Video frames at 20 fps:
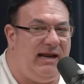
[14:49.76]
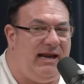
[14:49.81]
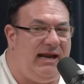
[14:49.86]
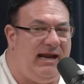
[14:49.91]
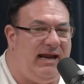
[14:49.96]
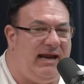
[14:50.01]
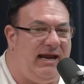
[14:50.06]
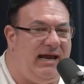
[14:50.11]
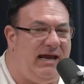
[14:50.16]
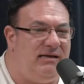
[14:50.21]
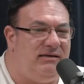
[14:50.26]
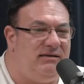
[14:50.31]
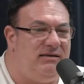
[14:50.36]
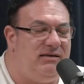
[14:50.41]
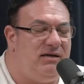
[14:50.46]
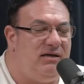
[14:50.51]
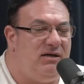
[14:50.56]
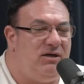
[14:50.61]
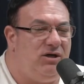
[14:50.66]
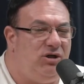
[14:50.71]
And
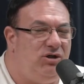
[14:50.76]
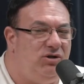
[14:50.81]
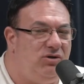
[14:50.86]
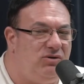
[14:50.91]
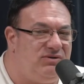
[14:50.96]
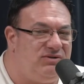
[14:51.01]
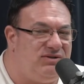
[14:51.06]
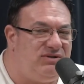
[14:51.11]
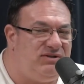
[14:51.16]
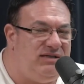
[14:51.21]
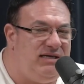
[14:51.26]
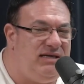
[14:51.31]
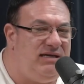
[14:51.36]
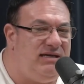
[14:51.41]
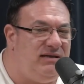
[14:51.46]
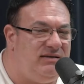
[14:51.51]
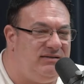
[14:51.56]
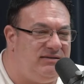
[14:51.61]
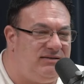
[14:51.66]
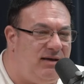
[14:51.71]
you're
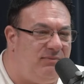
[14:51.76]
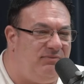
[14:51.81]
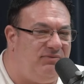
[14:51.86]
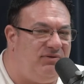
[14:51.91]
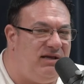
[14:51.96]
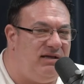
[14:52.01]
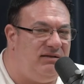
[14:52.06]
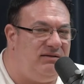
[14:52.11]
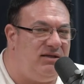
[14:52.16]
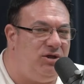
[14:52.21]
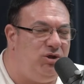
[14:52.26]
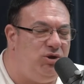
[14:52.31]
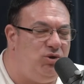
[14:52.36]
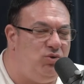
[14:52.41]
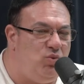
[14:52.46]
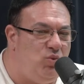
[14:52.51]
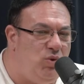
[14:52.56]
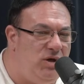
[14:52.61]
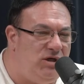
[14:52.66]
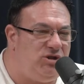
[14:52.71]
seeing something that
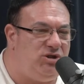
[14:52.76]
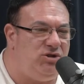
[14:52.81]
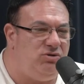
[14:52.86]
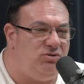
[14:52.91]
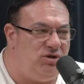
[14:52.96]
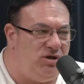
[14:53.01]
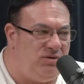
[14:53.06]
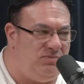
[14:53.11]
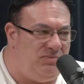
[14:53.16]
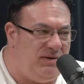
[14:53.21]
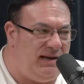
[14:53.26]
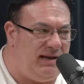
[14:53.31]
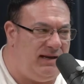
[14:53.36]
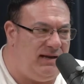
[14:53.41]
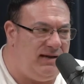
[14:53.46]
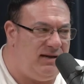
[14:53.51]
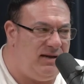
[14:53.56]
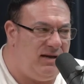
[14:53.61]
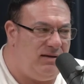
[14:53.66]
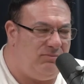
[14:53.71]
you wish you could
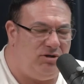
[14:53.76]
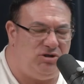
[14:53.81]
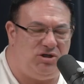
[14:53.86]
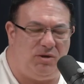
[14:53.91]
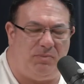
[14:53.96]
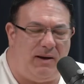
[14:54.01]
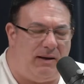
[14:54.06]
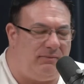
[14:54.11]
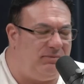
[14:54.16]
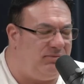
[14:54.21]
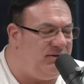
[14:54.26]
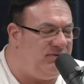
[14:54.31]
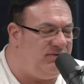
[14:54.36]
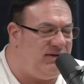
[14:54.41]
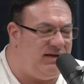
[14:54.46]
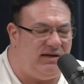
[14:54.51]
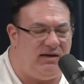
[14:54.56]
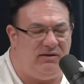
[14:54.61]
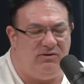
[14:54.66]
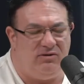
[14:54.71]
be, but you're probably
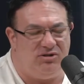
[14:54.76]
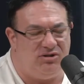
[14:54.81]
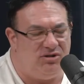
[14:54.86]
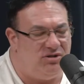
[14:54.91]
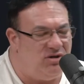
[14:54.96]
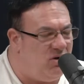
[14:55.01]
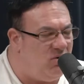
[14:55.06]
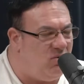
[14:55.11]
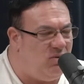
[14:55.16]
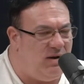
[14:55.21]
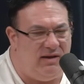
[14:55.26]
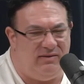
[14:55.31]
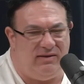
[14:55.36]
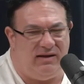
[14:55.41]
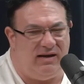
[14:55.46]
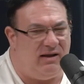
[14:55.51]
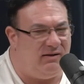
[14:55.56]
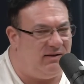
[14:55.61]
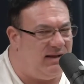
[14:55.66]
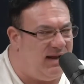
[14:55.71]
thinking there's no way
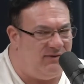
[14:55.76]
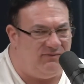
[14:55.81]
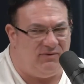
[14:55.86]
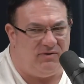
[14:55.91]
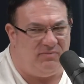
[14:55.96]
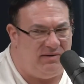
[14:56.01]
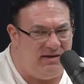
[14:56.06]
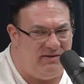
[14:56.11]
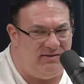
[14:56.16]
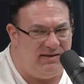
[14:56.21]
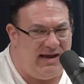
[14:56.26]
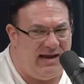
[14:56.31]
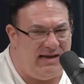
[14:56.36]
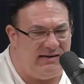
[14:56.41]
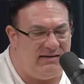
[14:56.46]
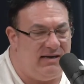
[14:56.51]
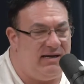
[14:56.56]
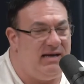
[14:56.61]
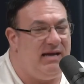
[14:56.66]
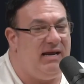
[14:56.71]
that I'll ever be
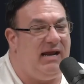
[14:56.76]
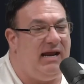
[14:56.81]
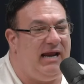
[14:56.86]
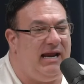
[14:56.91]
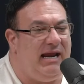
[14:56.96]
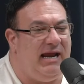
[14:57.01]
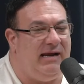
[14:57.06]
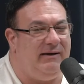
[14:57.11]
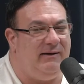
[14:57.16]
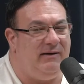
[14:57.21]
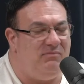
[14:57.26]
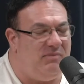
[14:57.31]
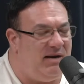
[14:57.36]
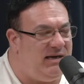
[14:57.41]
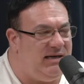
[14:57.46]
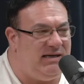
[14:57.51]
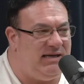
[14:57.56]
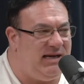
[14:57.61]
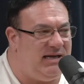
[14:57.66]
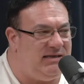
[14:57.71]
that. And in
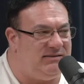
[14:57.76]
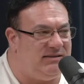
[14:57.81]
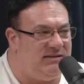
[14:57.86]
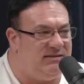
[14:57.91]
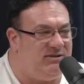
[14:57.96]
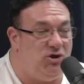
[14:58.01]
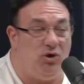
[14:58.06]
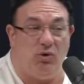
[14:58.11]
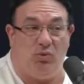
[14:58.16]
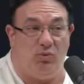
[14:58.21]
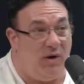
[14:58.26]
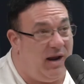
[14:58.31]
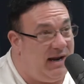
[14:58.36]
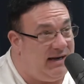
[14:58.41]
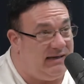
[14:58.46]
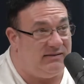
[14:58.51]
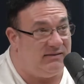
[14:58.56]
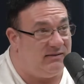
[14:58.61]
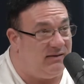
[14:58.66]
many cases, you're right.